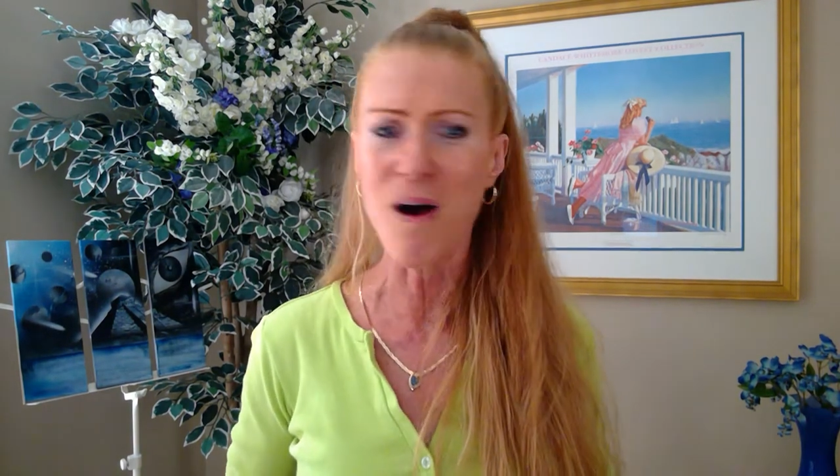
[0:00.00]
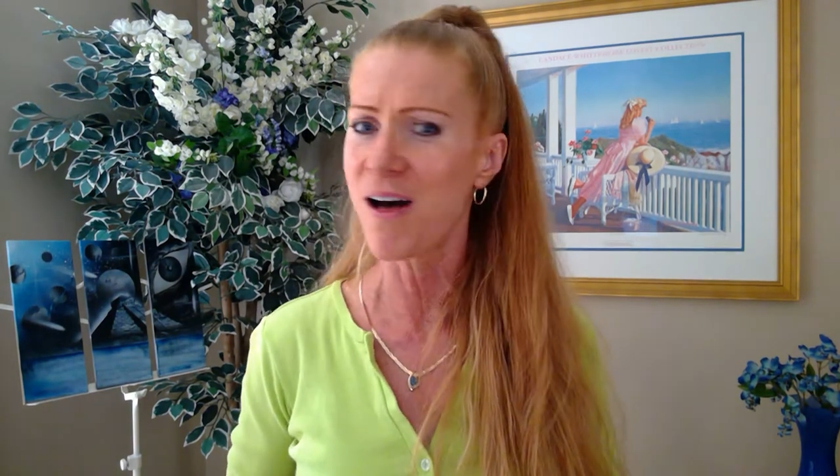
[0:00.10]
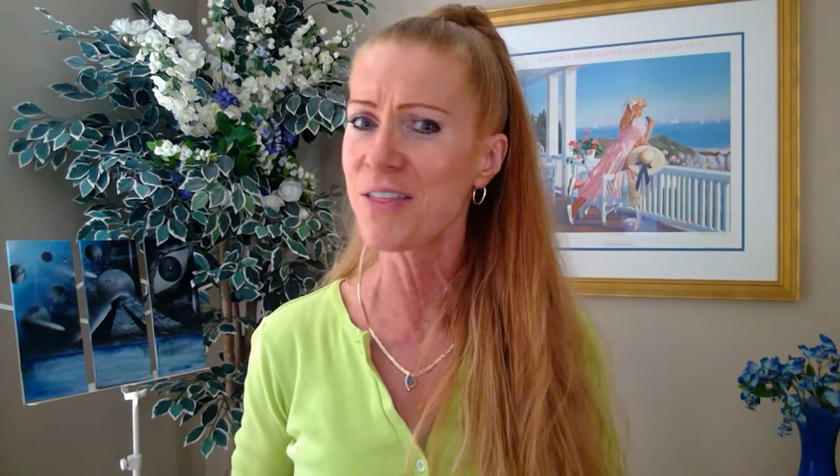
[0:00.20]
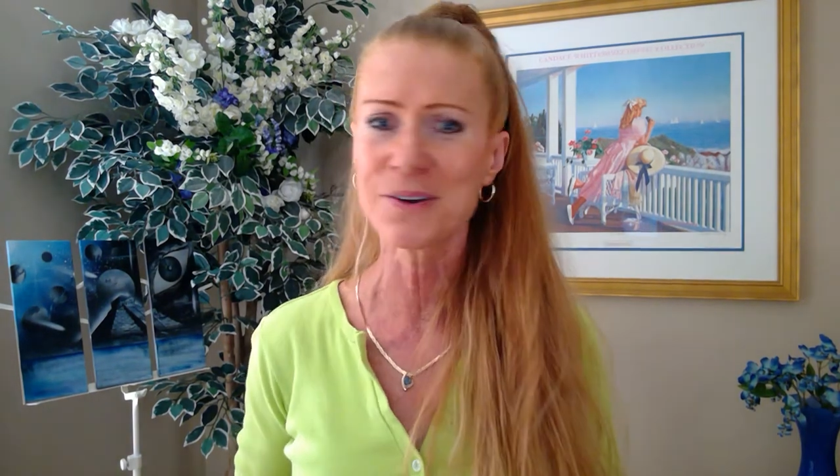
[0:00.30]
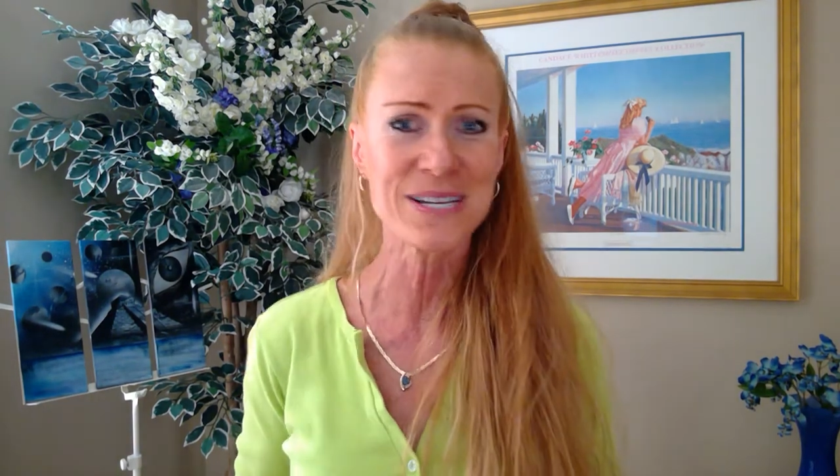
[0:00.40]

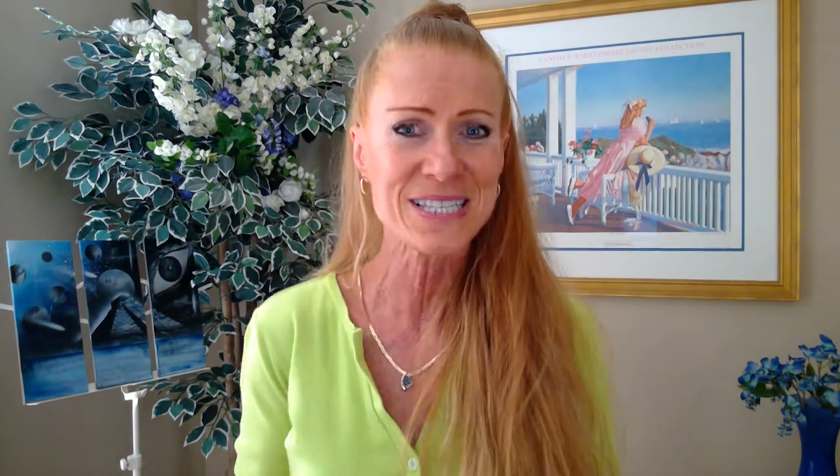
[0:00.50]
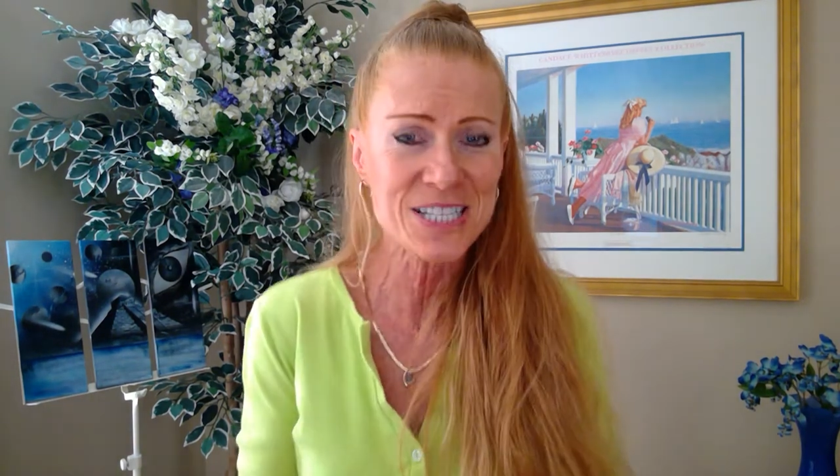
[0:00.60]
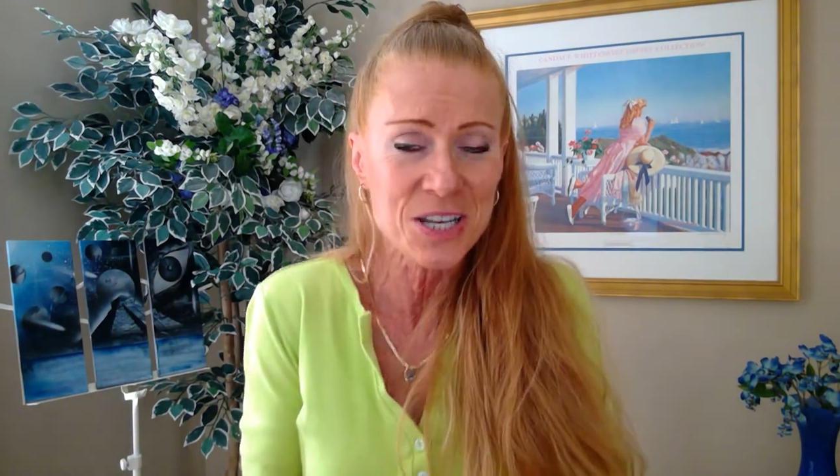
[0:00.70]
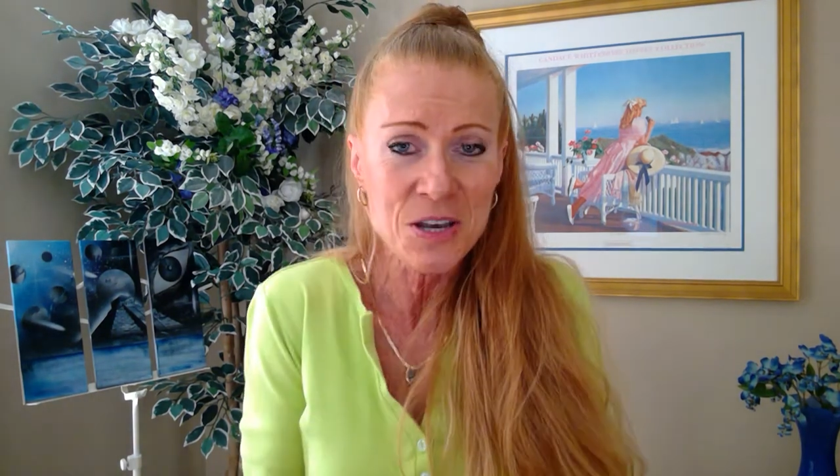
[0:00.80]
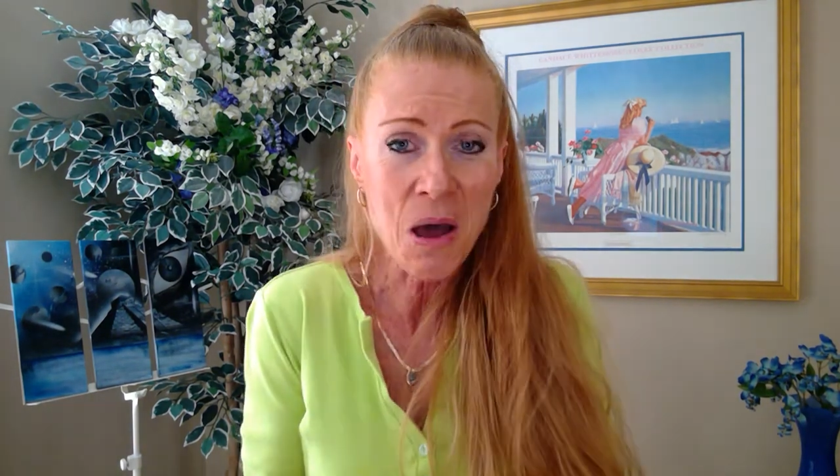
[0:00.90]
all there is
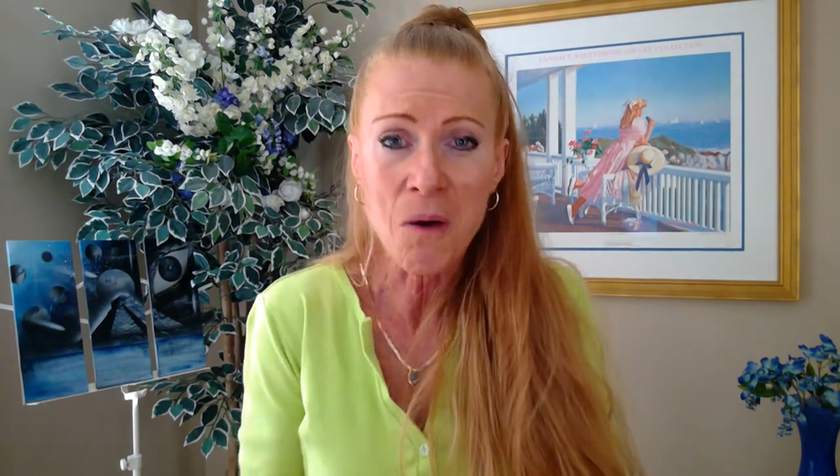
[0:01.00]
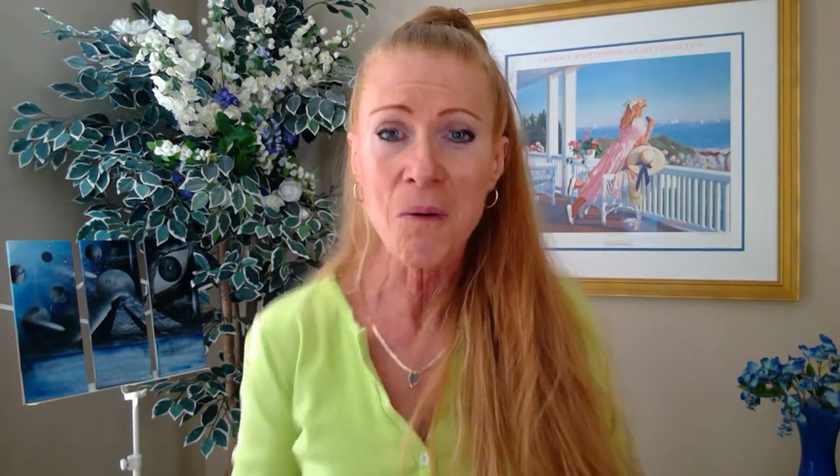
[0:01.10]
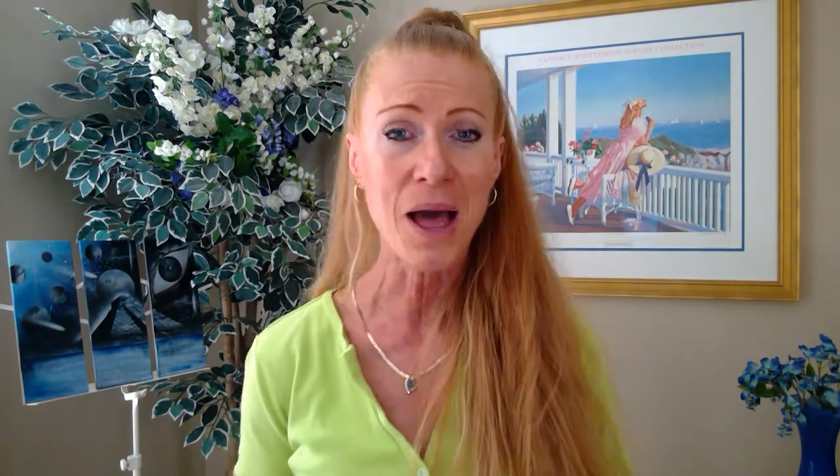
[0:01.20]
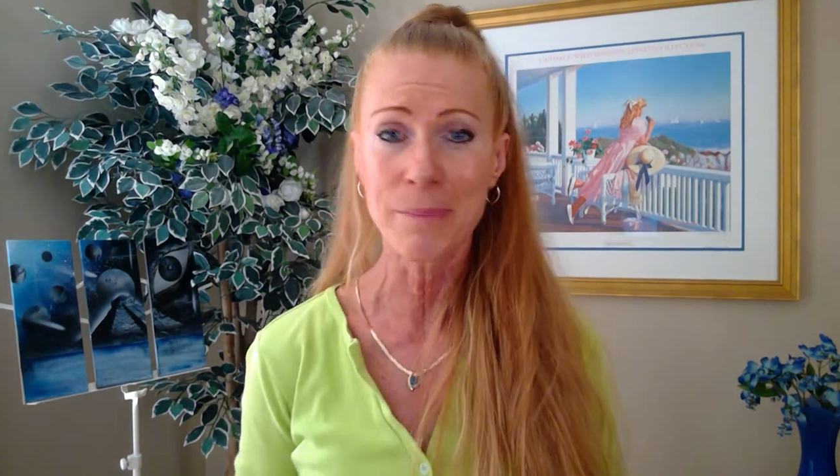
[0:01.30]
to know